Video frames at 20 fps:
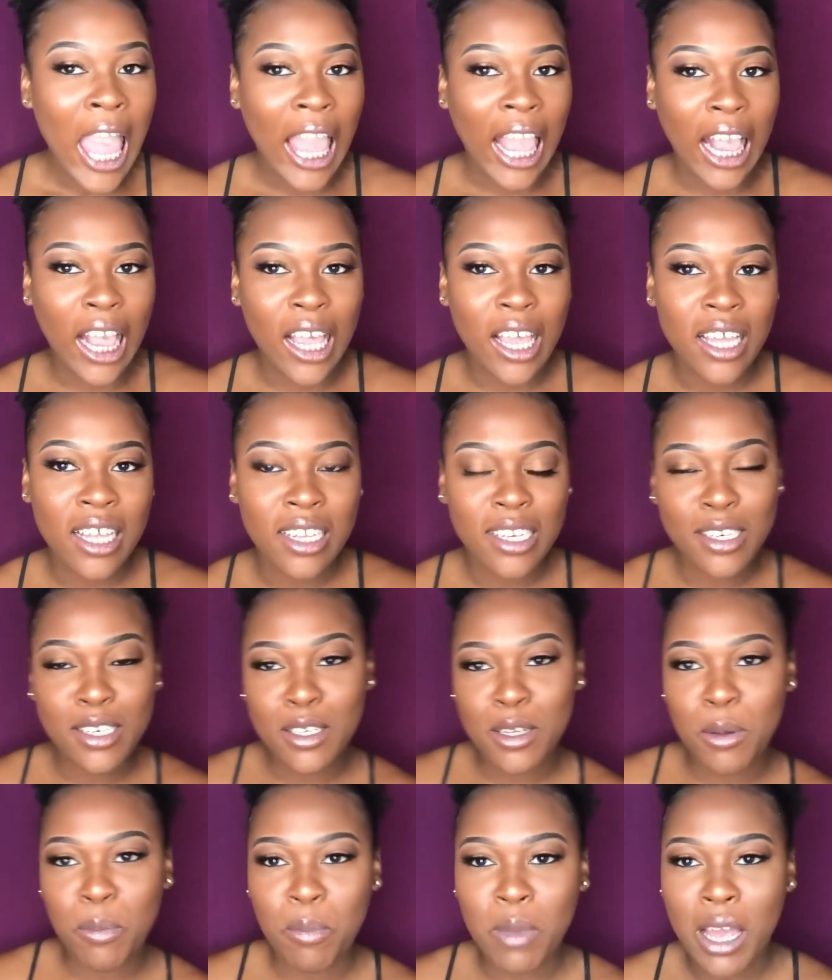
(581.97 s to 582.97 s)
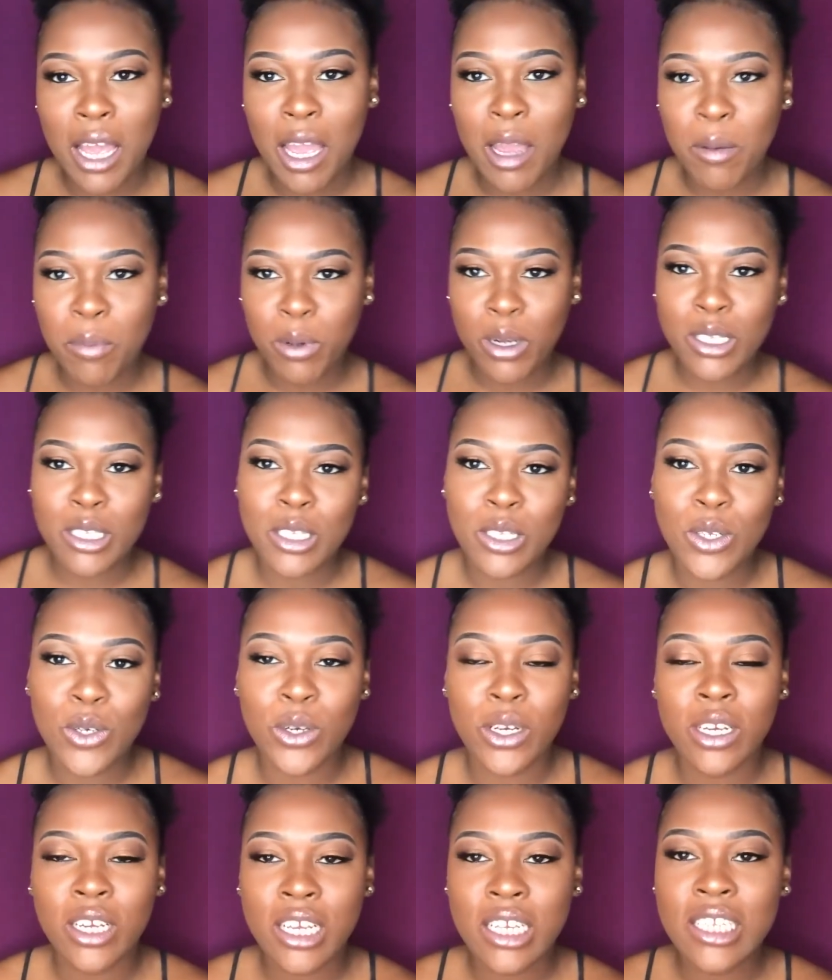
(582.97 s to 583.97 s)
and my eyebrow
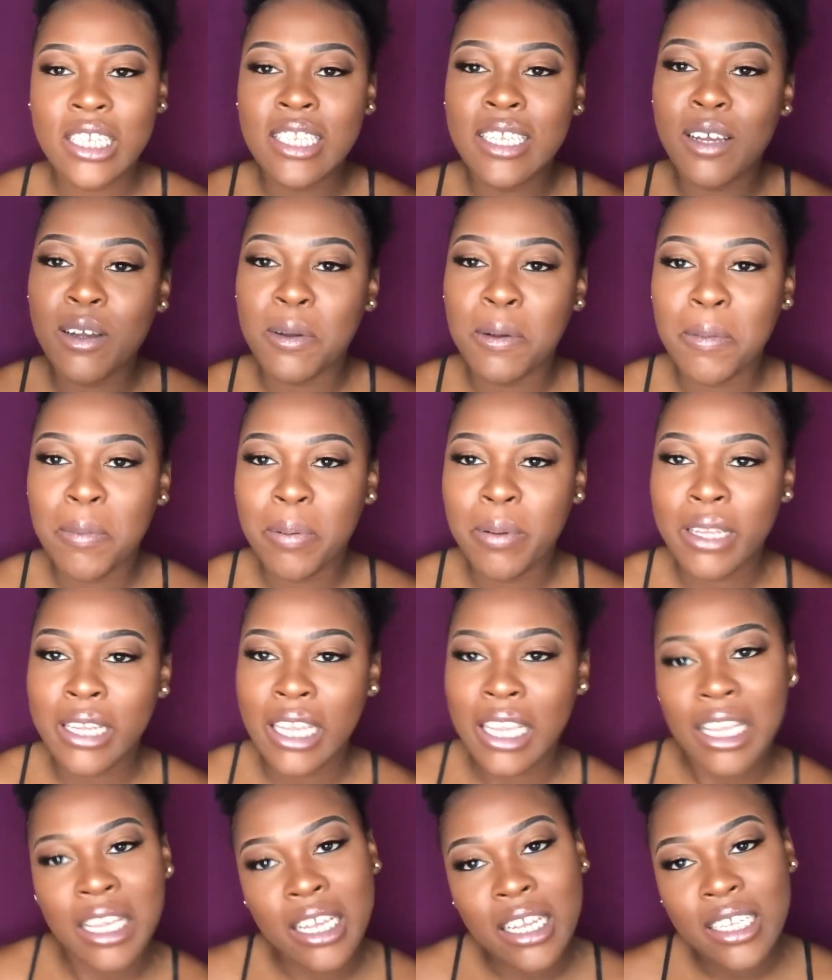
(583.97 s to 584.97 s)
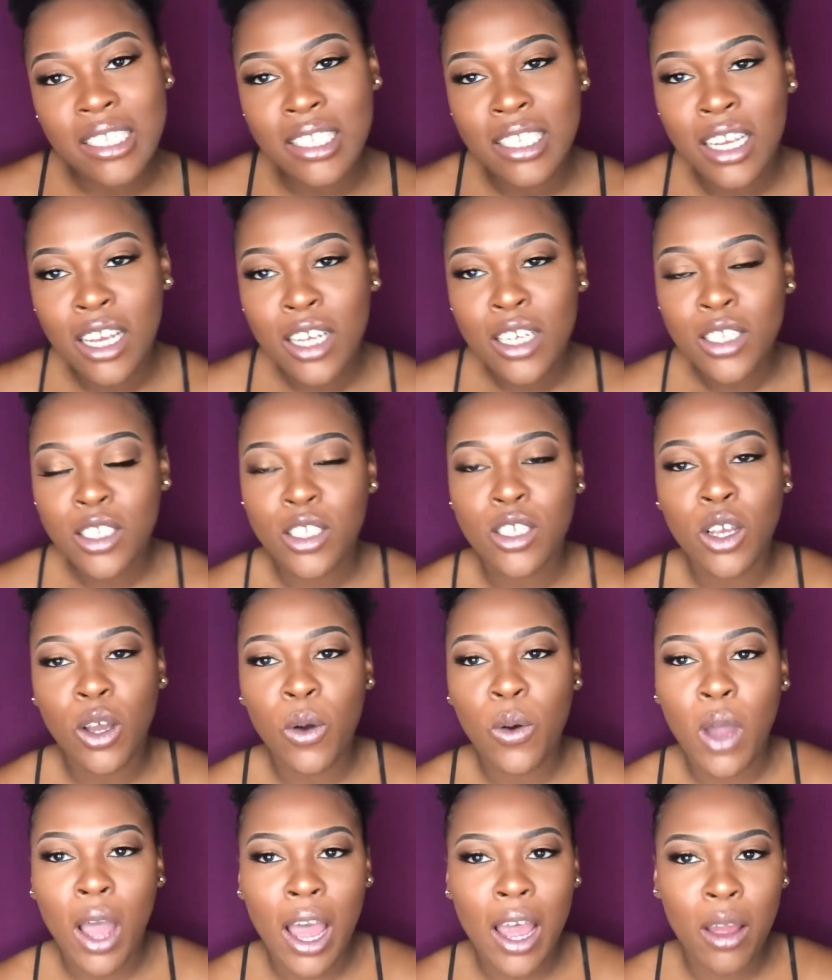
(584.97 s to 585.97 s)
tutorial is now complete.
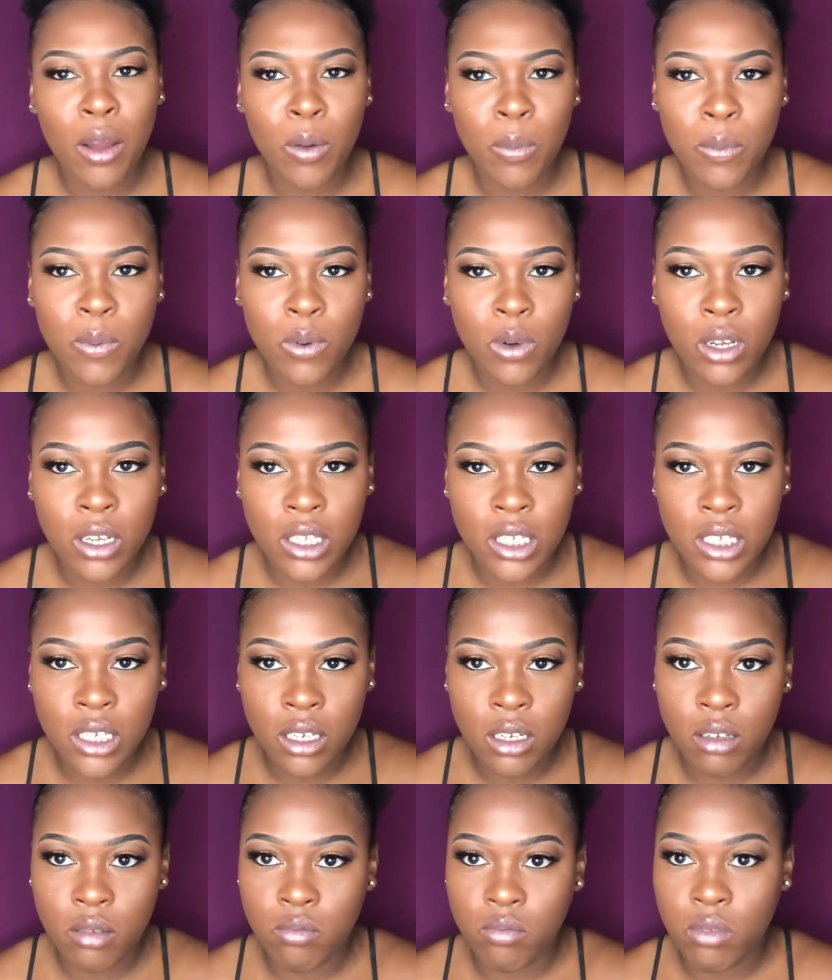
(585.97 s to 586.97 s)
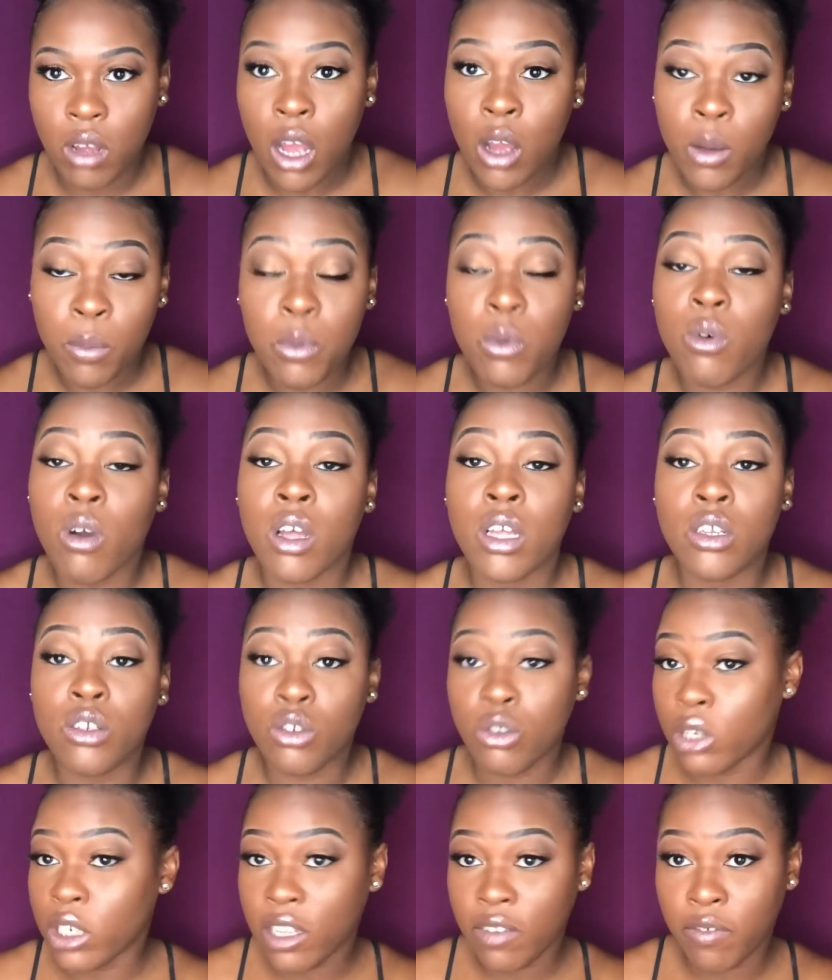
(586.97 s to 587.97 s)
So I hope you all
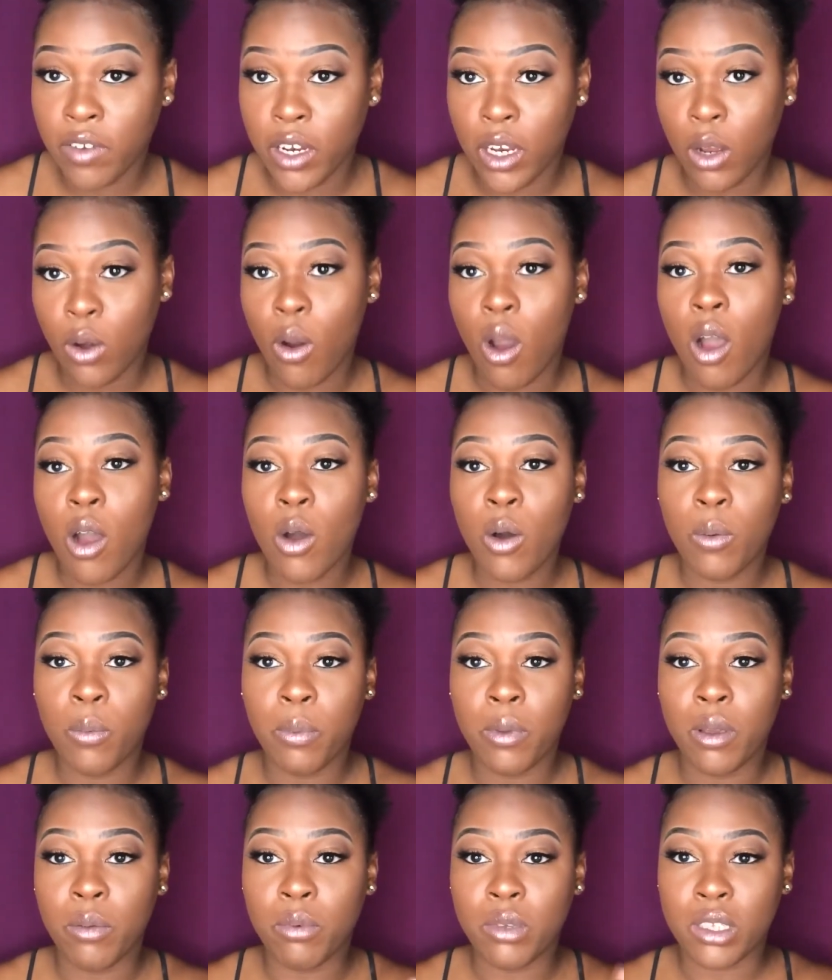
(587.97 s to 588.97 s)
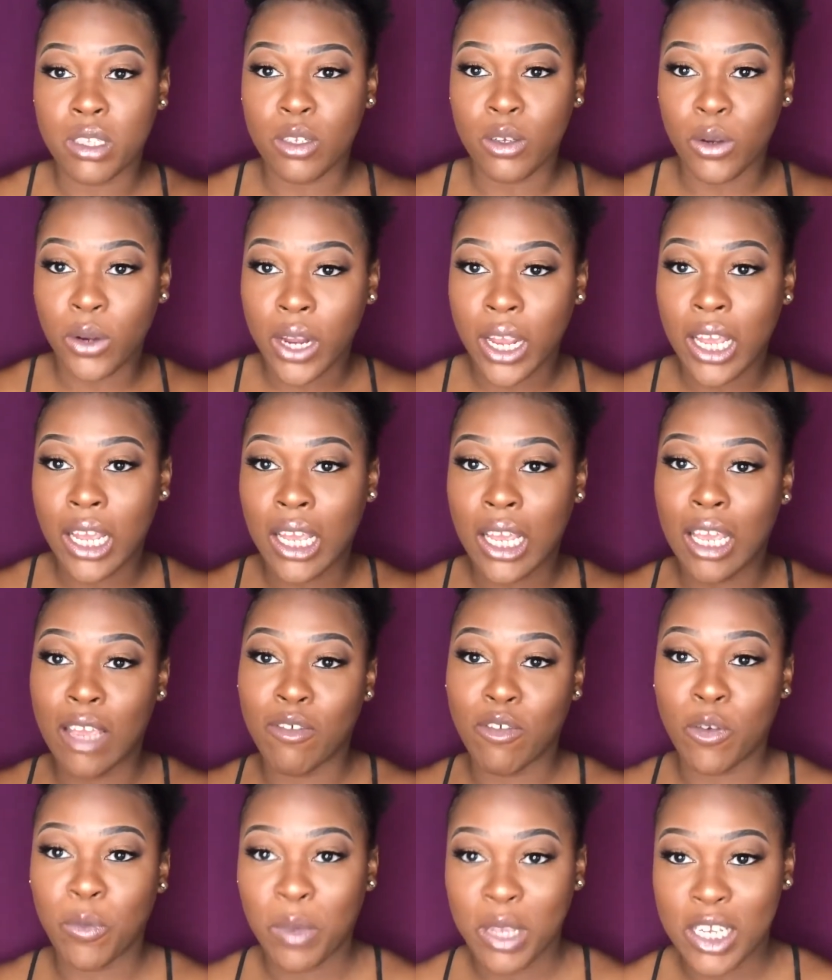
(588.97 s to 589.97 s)
enjoyed the video. I hope it was great
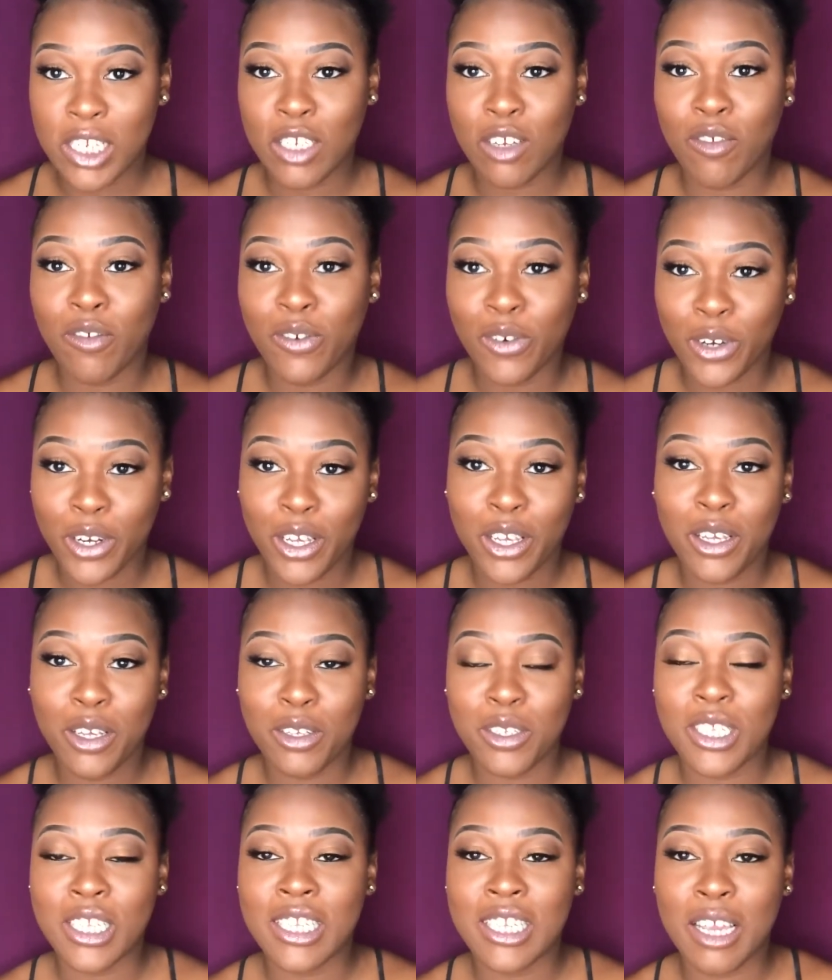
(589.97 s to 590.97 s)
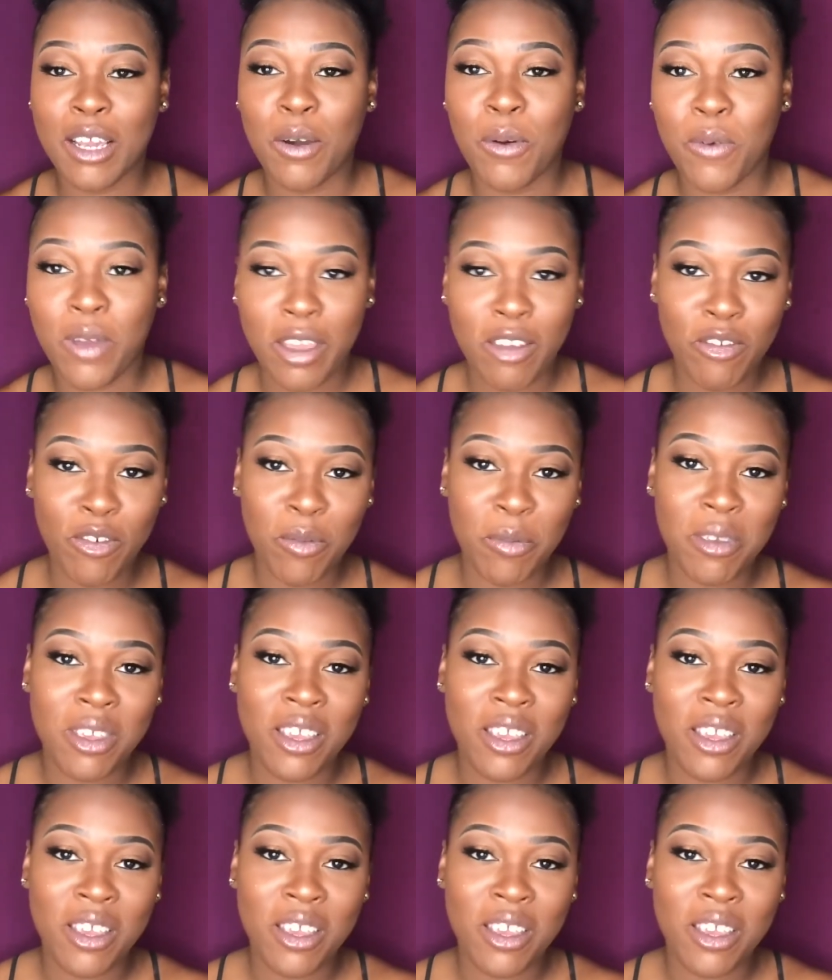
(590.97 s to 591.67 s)
information for you to take away from